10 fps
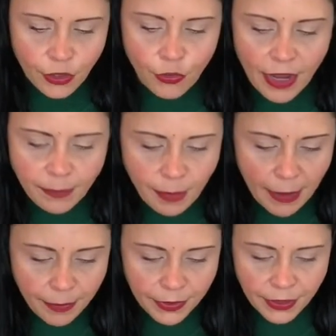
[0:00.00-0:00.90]
red
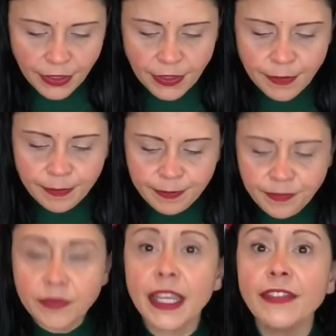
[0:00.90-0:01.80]
pepper,
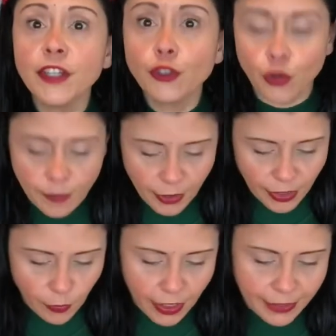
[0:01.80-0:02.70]
and the turmeric one.